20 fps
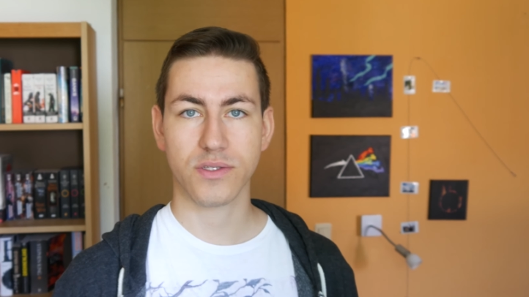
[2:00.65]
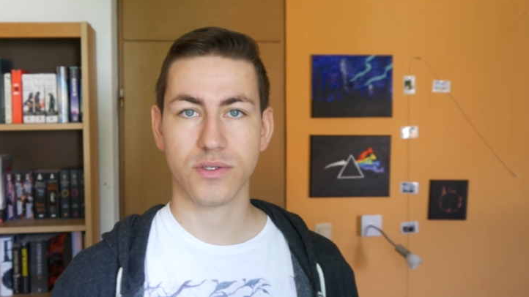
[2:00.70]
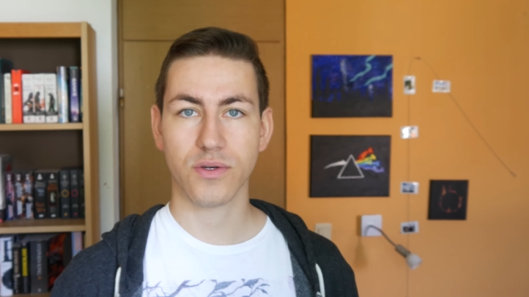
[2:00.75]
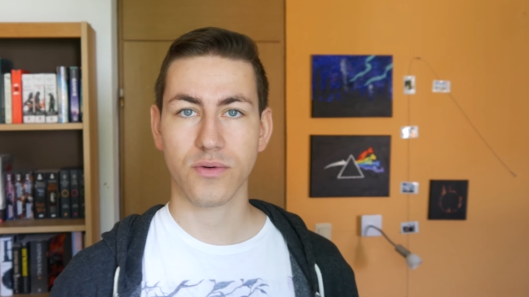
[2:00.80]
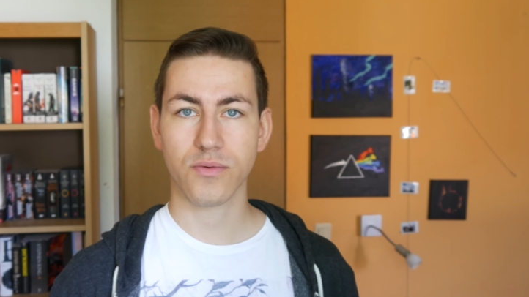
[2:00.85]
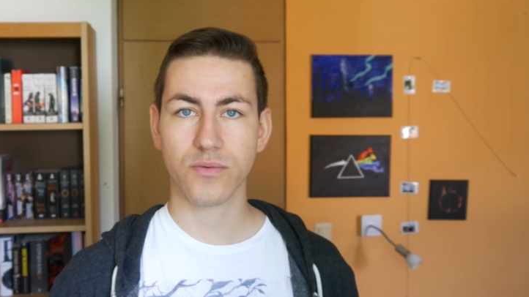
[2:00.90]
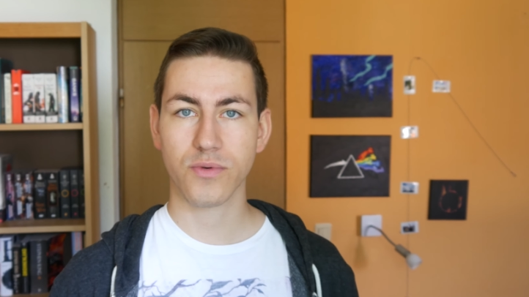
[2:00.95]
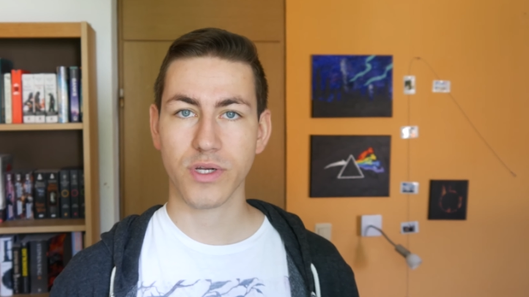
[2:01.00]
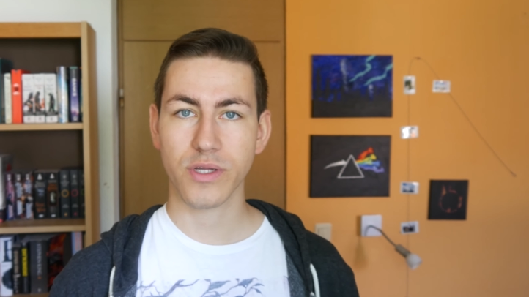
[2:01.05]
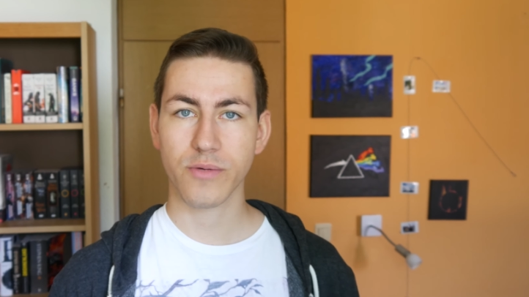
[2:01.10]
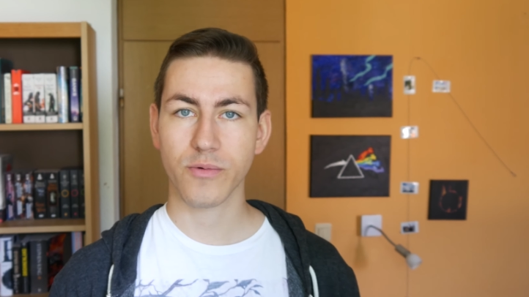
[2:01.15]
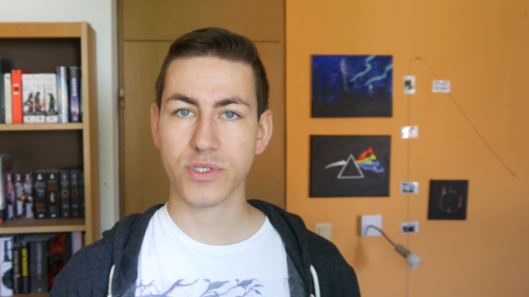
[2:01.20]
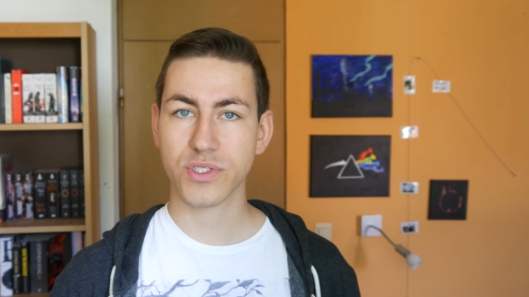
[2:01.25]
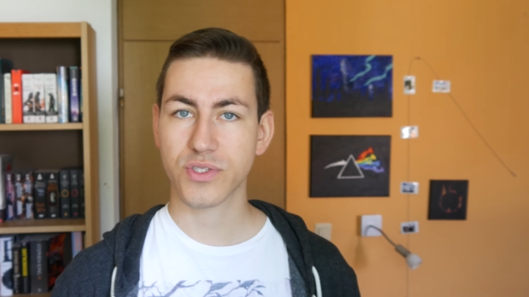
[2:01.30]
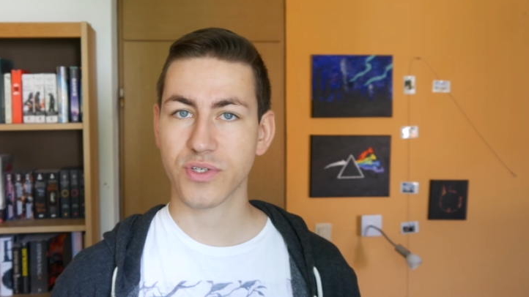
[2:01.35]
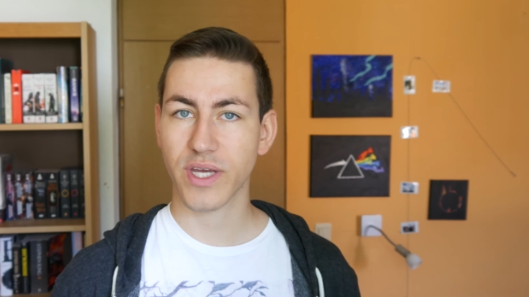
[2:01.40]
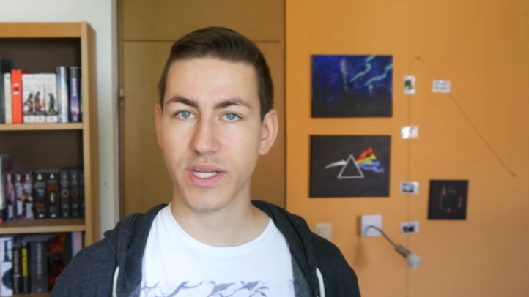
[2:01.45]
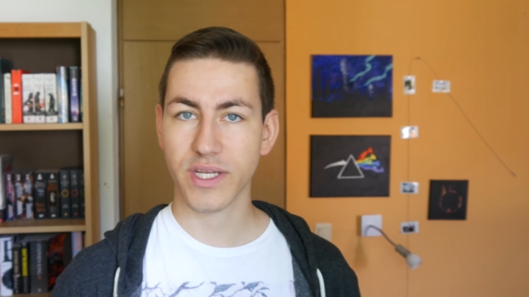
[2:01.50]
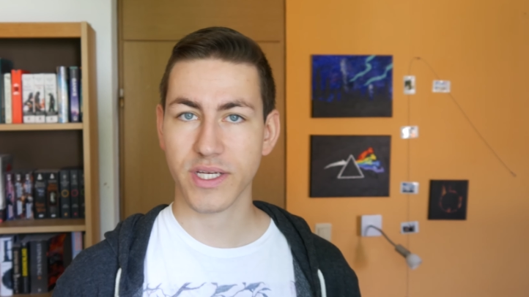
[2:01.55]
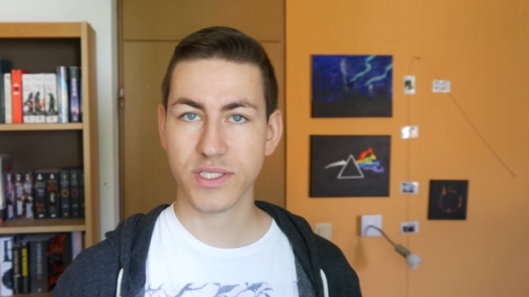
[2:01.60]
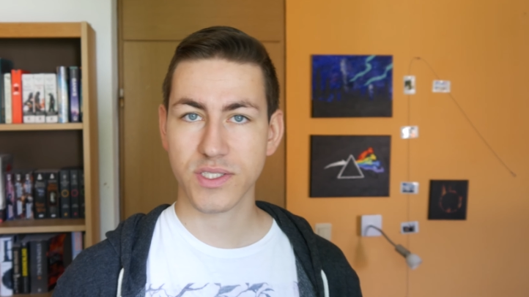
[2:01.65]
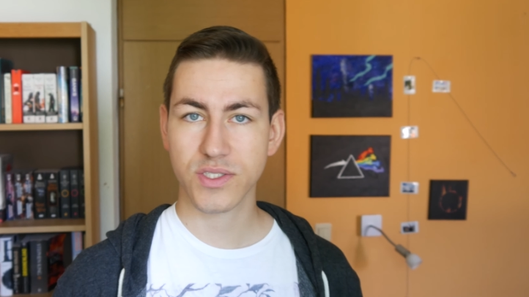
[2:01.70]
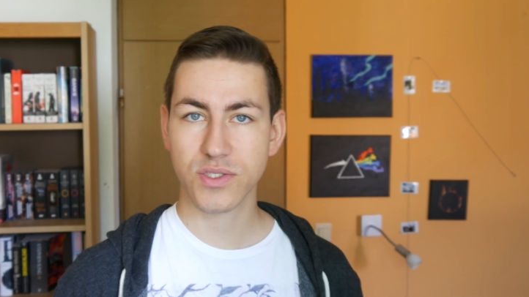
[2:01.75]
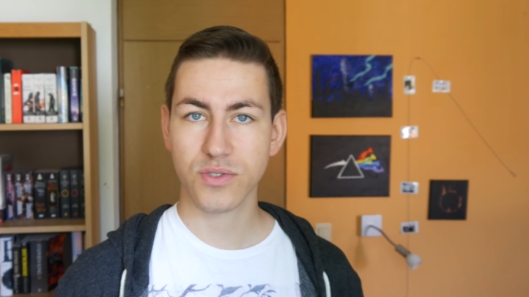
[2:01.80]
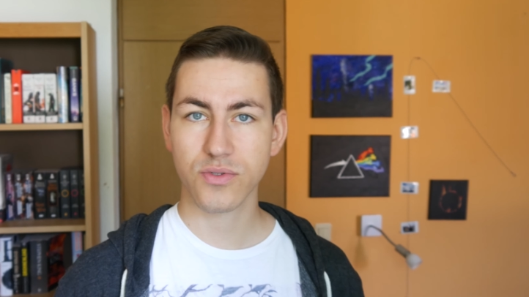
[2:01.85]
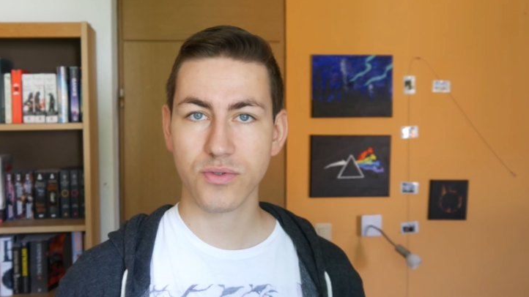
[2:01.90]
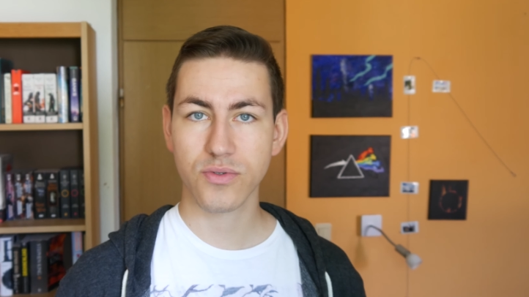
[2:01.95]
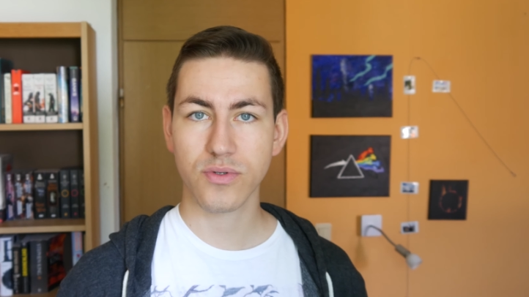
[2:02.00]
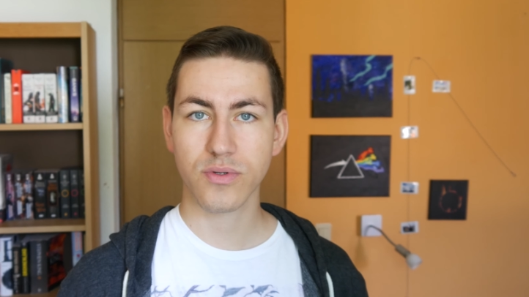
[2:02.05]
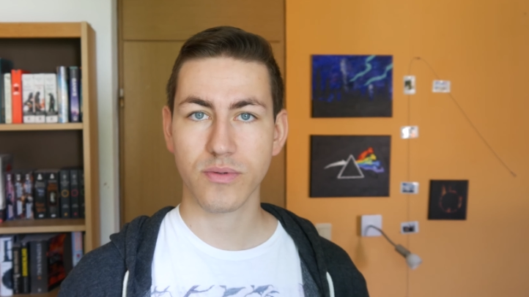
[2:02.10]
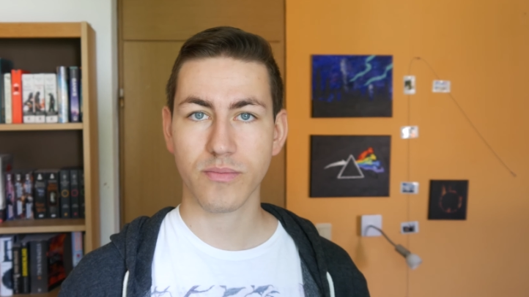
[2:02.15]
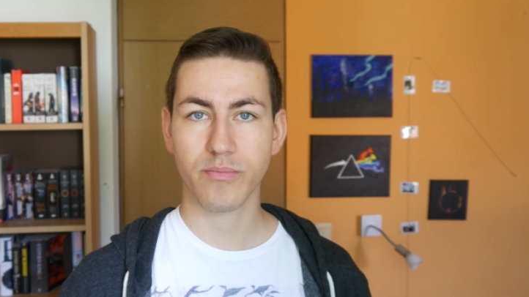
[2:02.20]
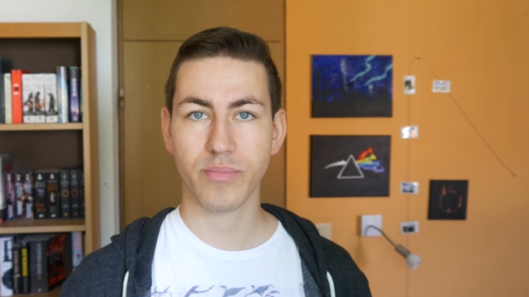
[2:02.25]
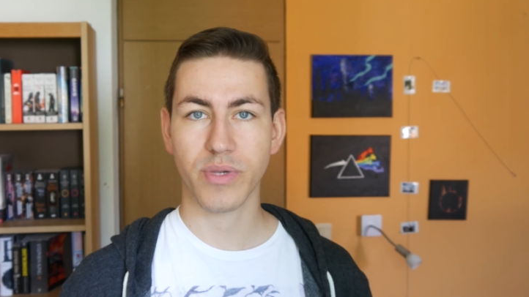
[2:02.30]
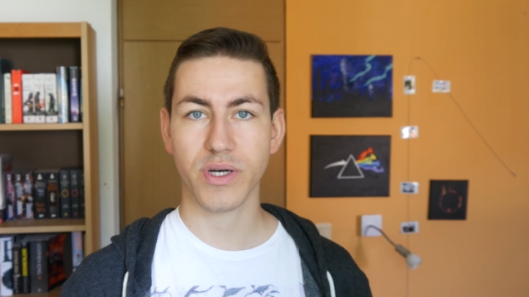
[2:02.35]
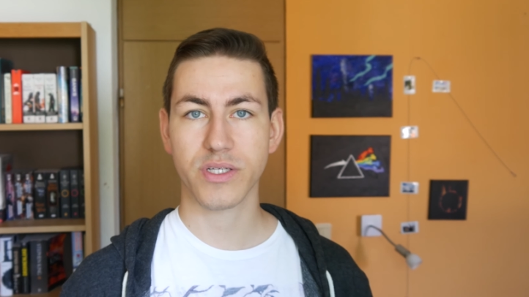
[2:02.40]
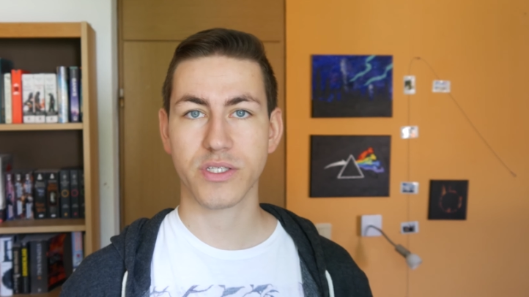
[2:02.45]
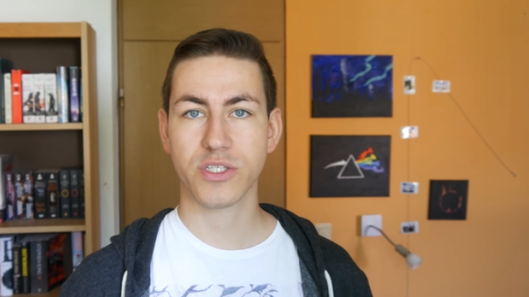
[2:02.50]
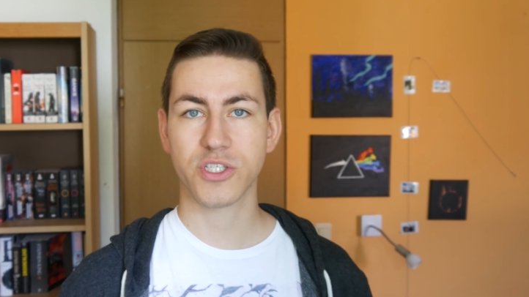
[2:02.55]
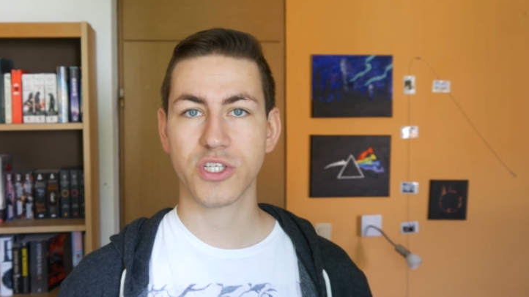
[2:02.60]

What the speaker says: don't really want to get into, but